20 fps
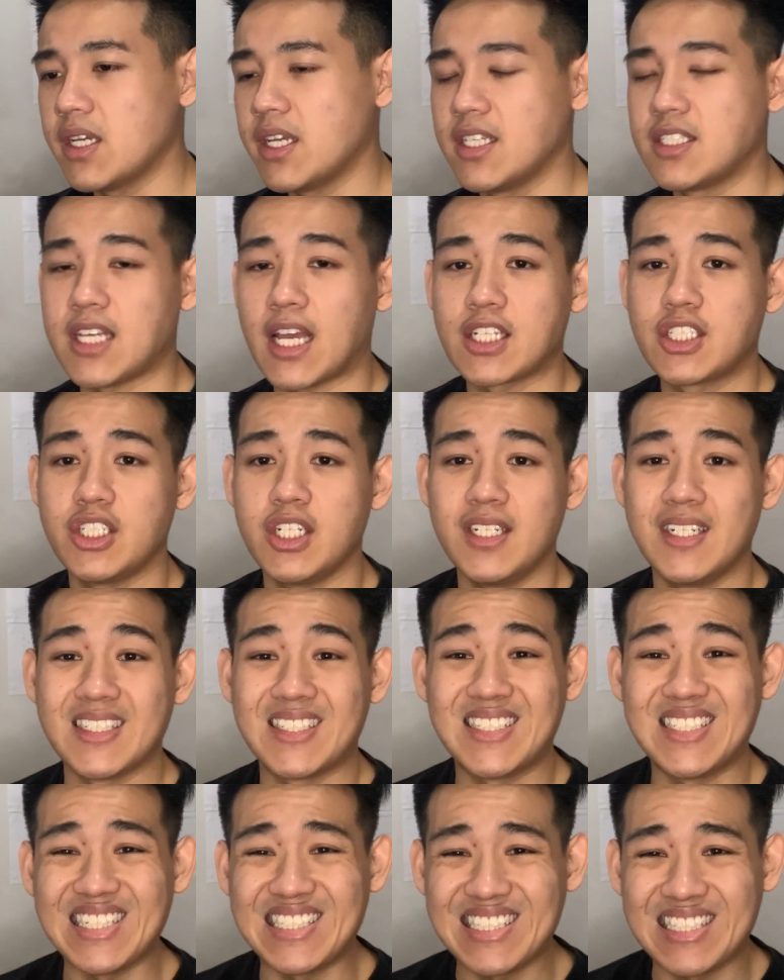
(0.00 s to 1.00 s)
is actually
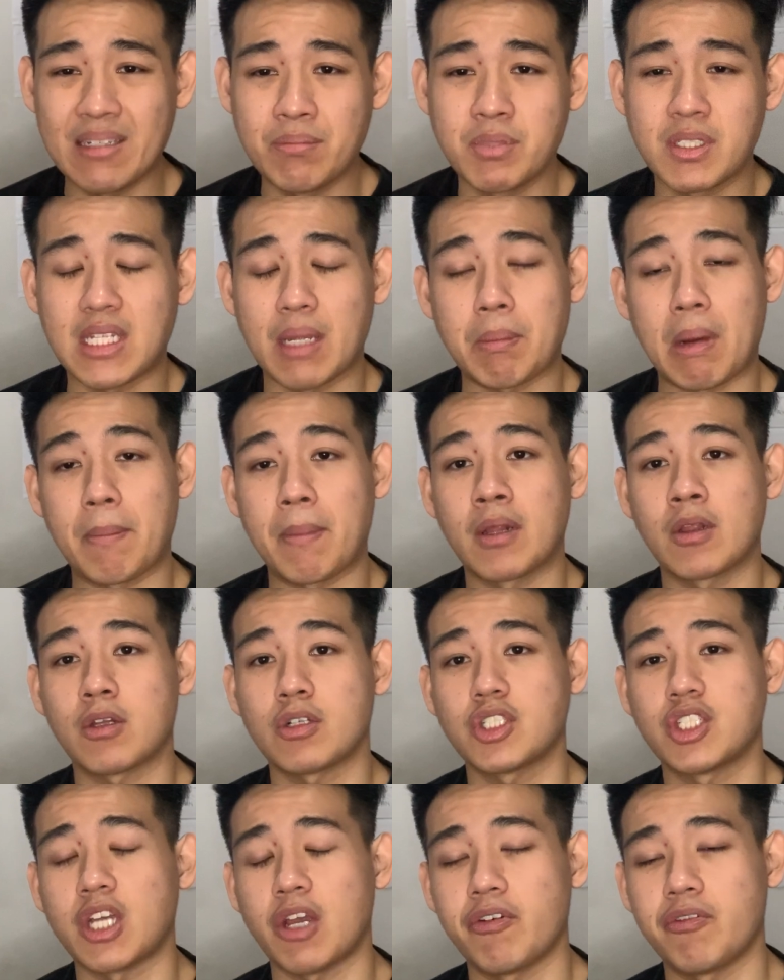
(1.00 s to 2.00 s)
the systems that my
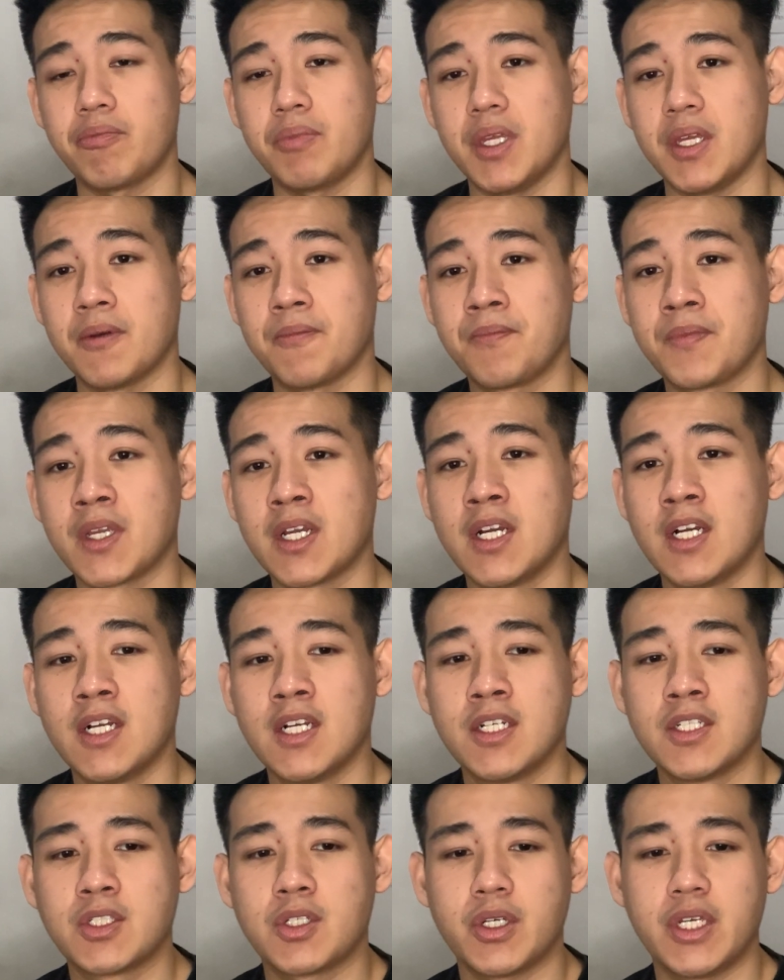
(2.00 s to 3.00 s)
mentor shared with me.
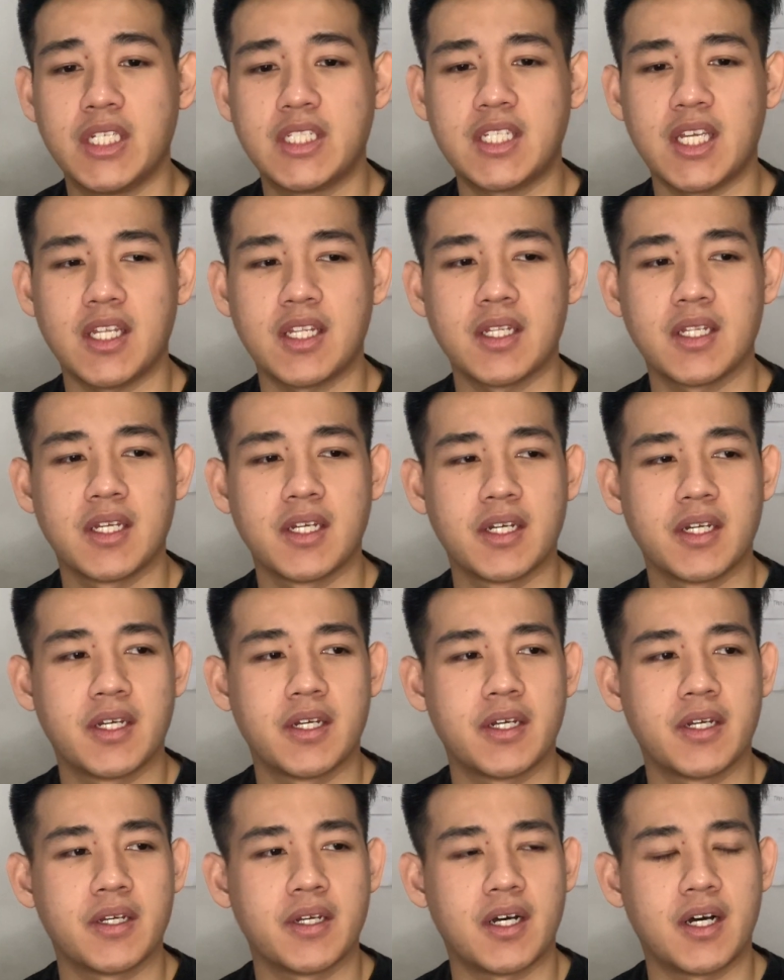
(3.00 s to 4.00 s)
So he said,
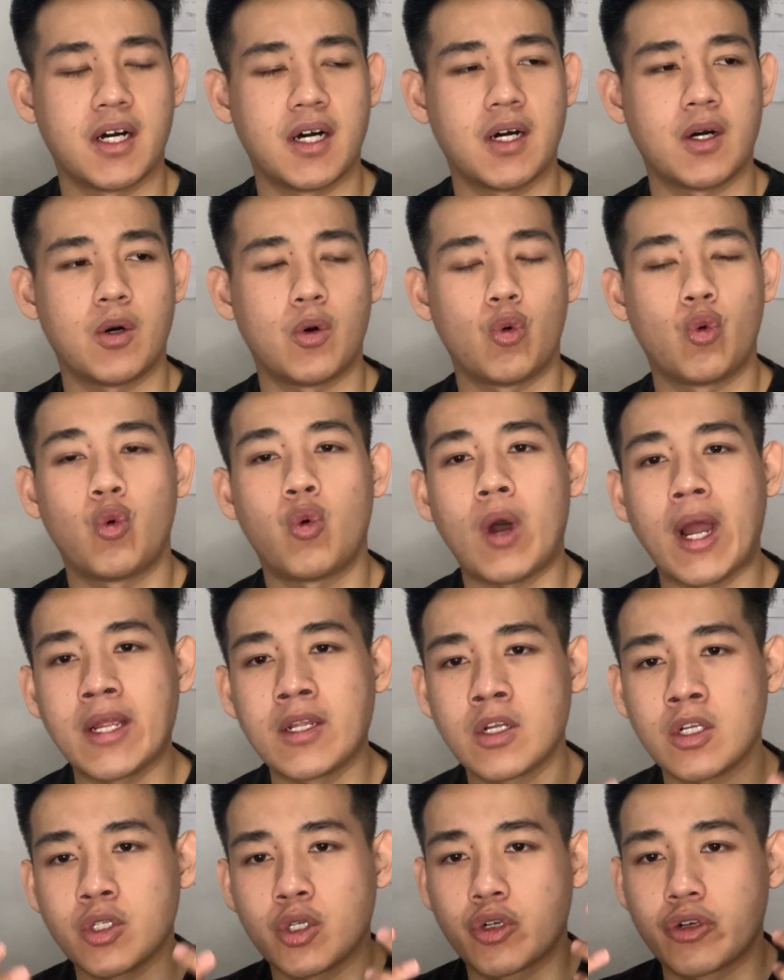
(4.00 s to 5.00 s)
why
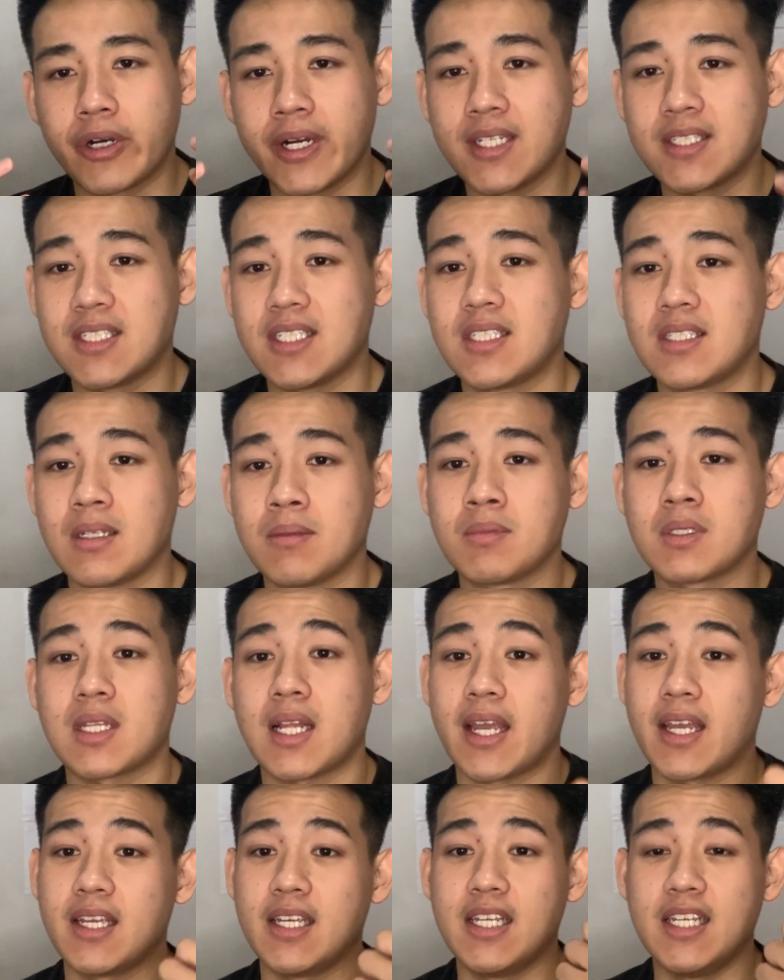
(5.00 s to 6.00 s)
not you create systems
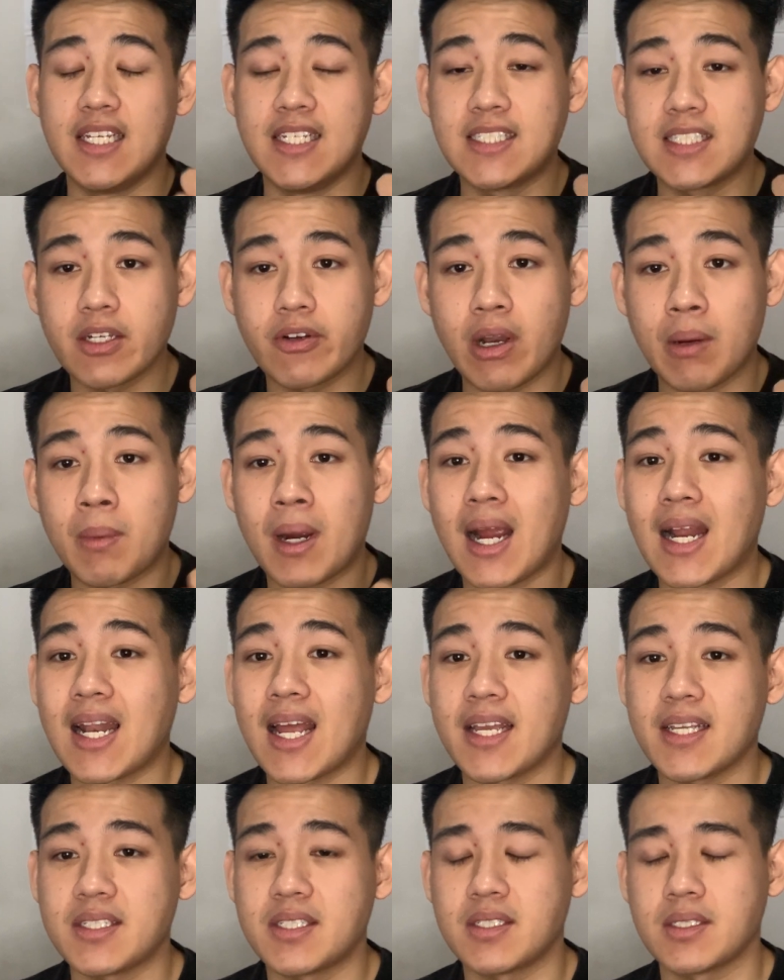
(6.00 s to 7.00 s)
like Instagram
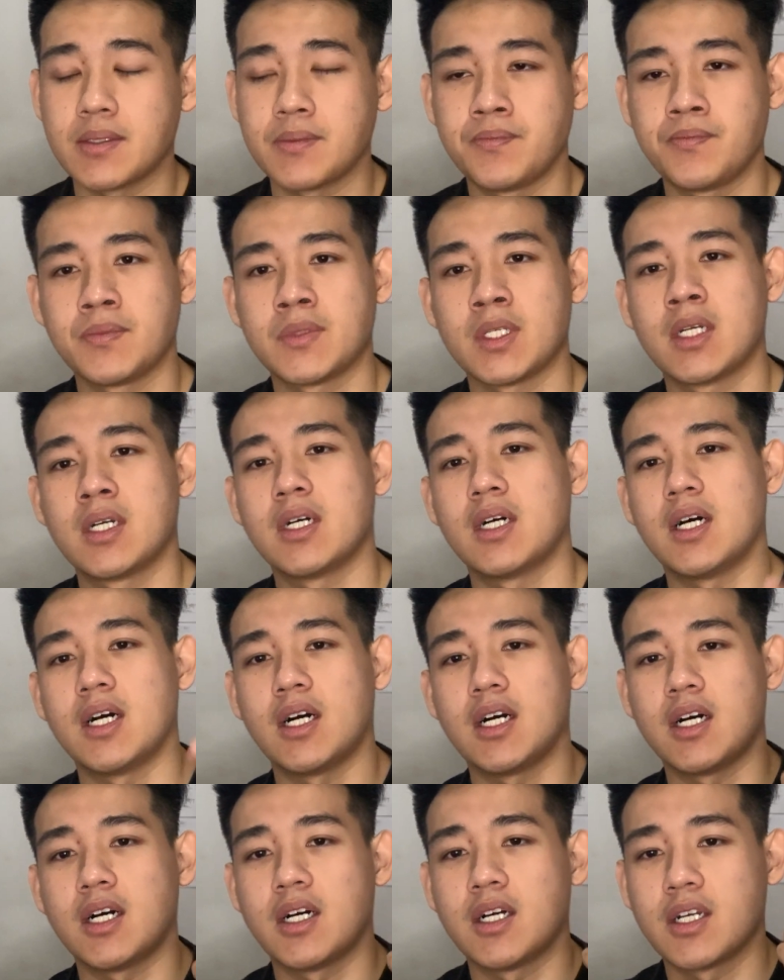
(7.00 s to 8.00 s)
highlights,
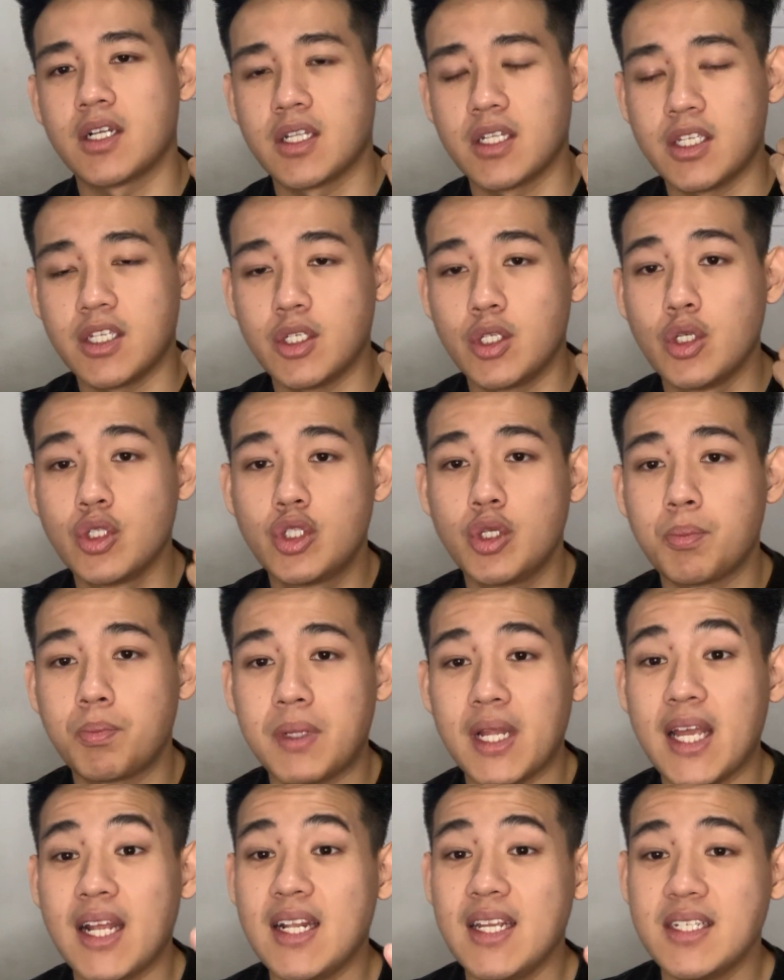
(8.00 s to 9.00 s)

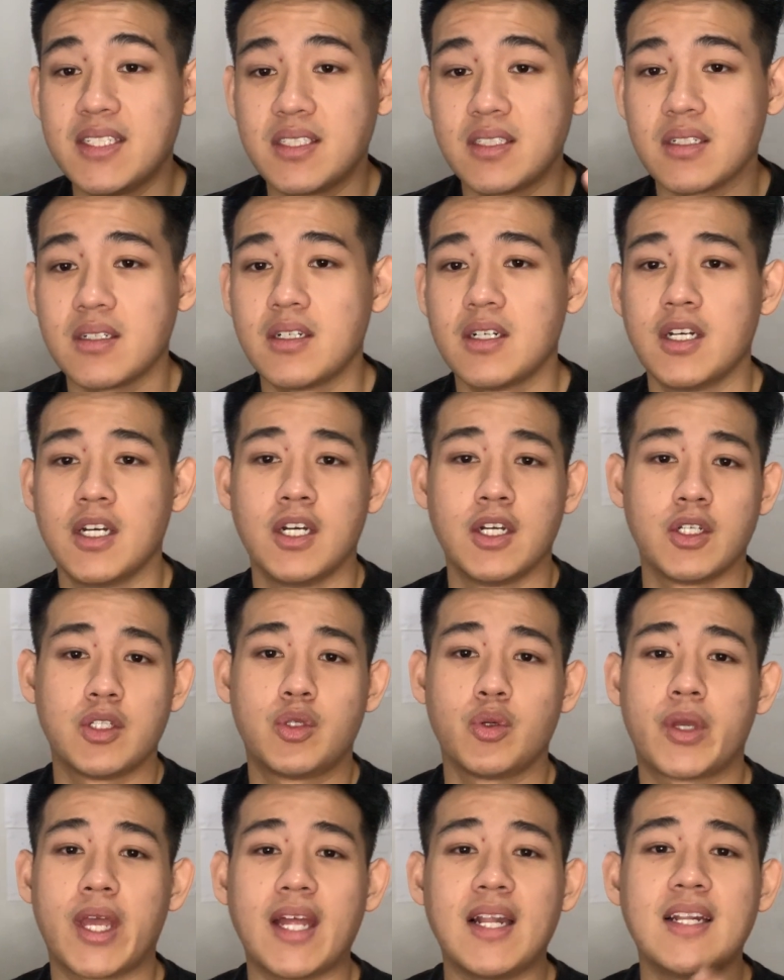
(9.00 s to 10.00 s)
YouTube playlist,
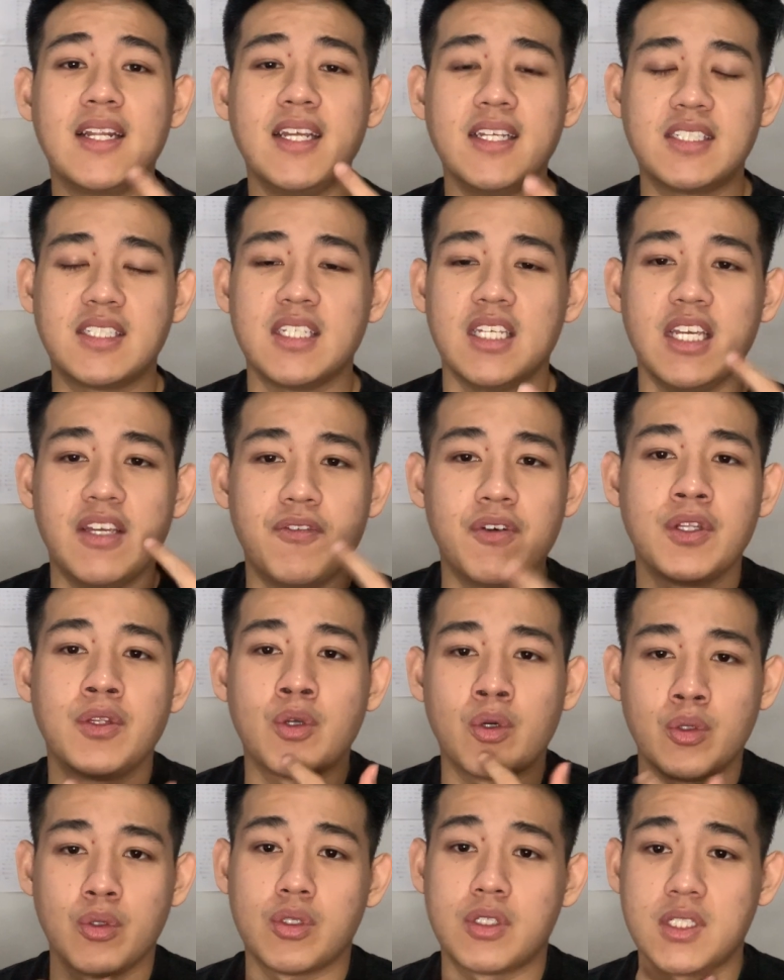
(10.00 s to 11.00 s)
to get leads even
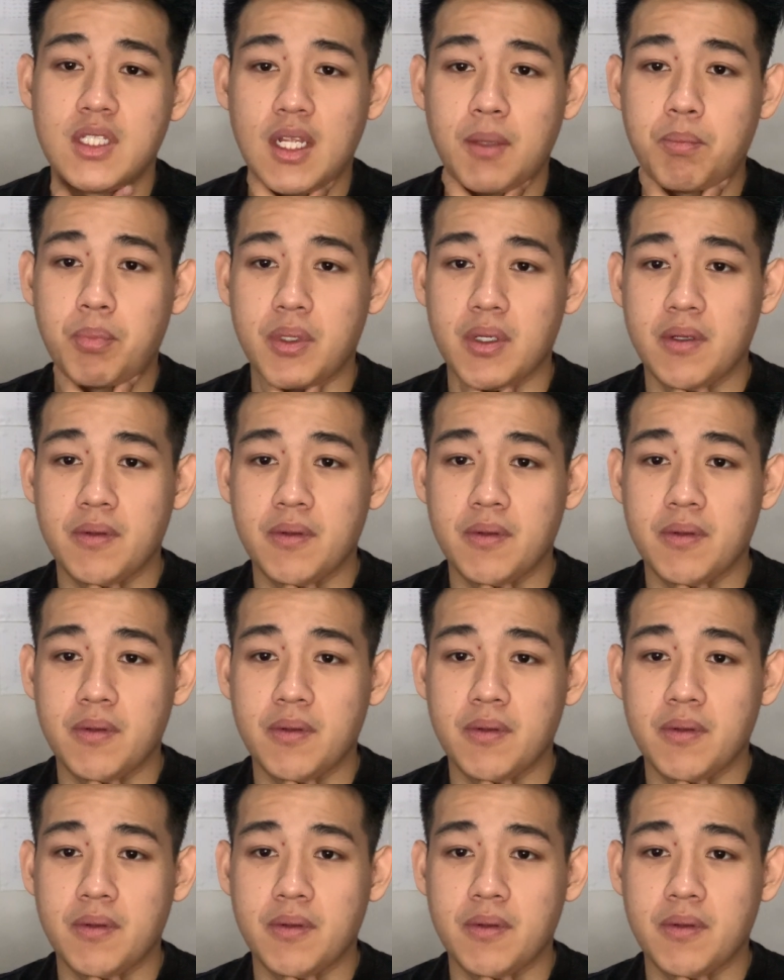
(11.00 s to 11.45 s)
though you sleep.